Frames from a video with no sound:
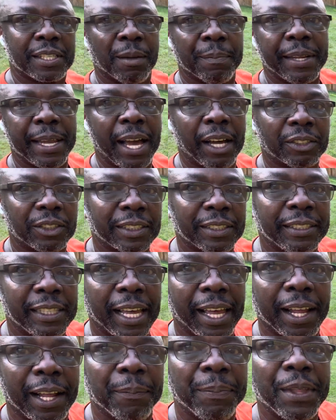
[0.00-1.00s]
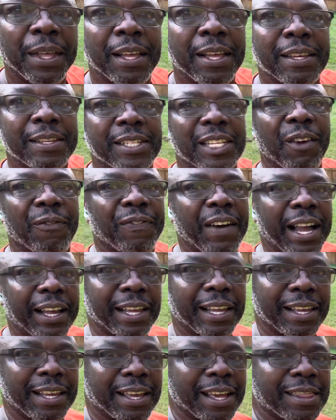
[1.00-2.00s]
some down today, see if I
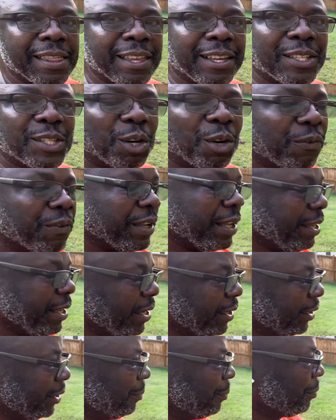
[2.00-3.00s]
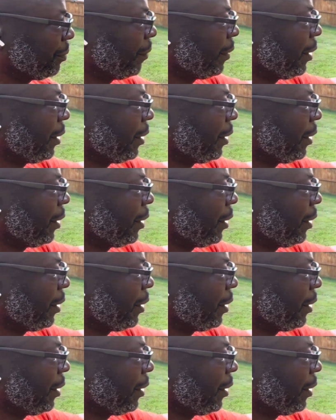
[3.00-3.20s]
can get this over here